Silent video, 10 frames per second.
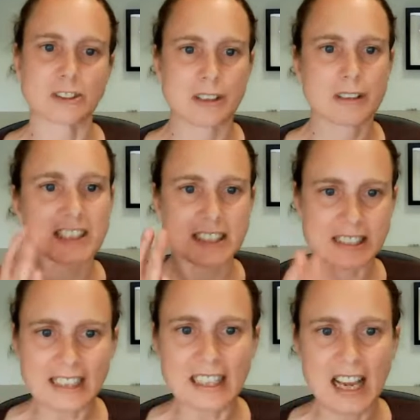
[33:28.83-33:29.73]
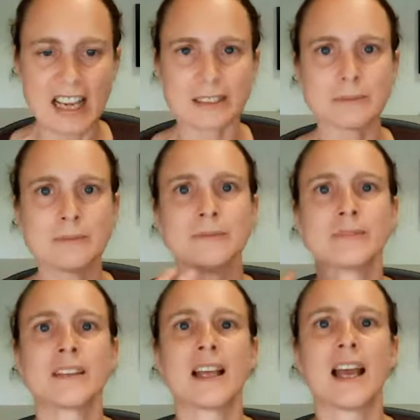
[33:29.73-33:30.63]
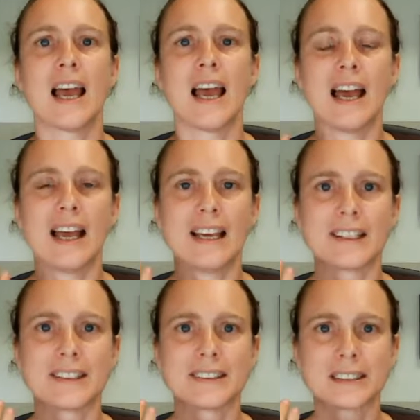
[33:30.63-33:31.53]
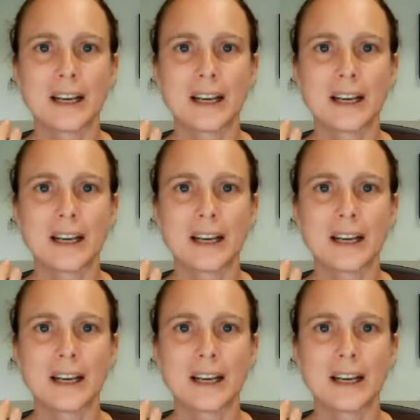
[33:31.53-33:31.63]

So there was a deadline. And